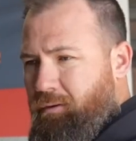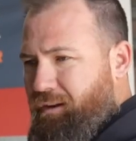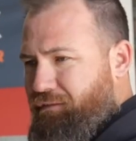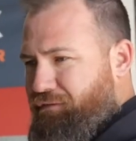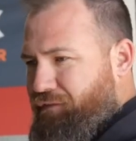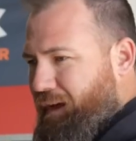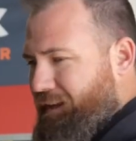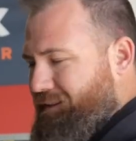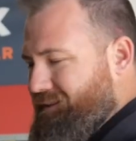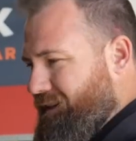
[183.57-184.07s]
And
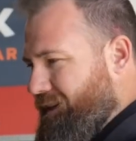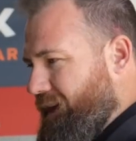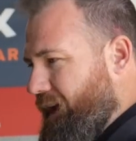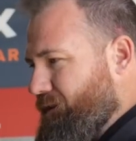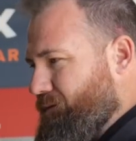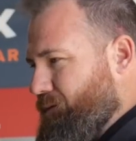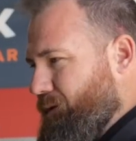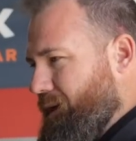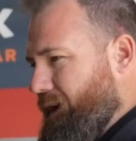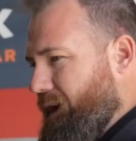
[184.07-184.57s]
if that's the
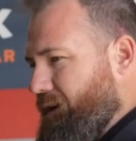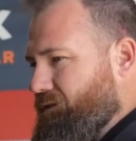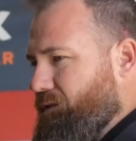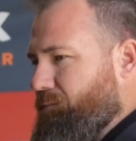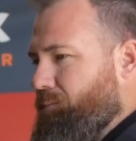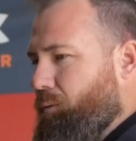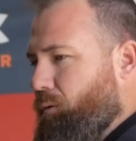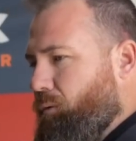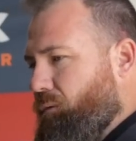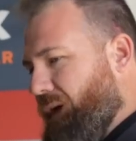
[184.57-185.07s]
case, we can actually
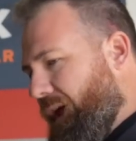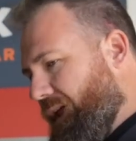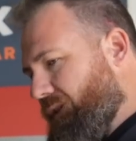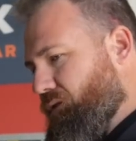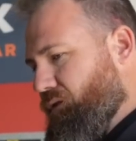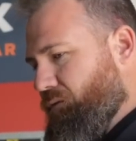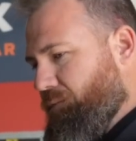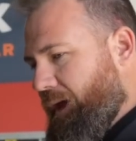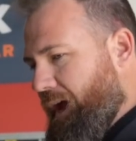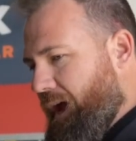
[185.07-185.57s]
pull that
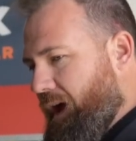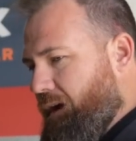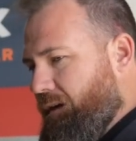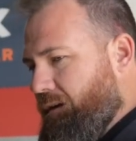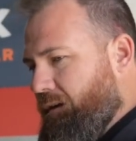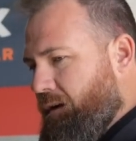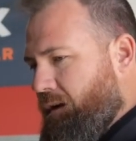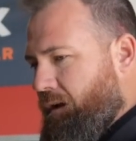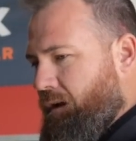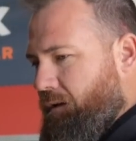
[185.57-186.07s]
loom
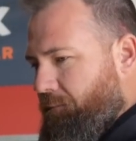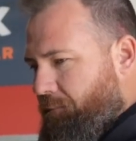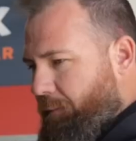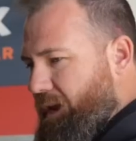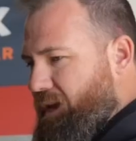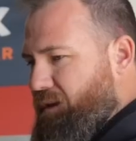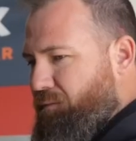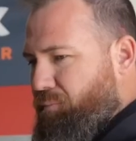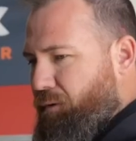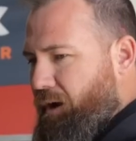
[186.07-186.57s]
out,
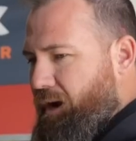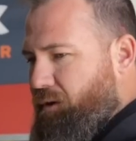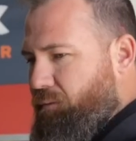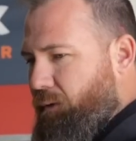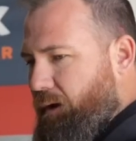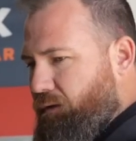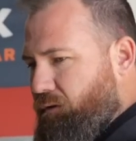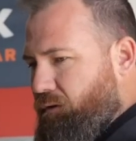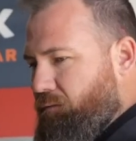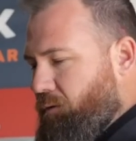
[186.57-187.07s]
make a
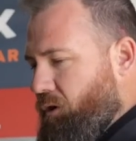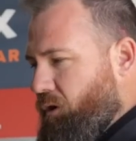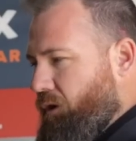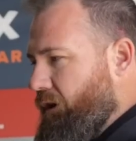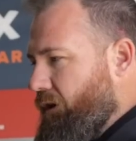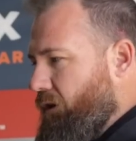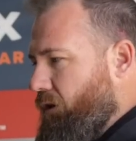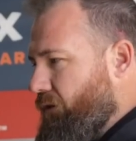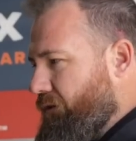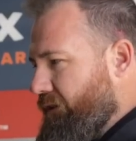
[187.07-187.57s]
breakaway loom on
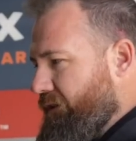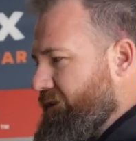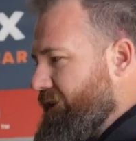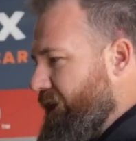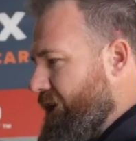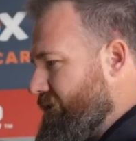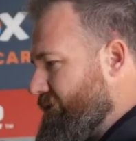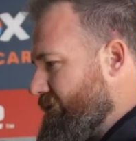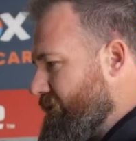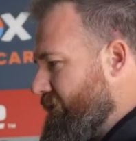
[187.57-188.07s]
it on the
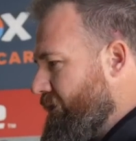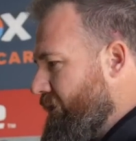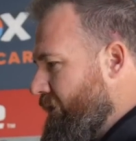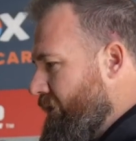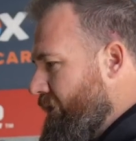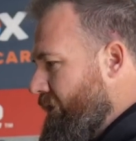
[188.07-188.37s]
desk.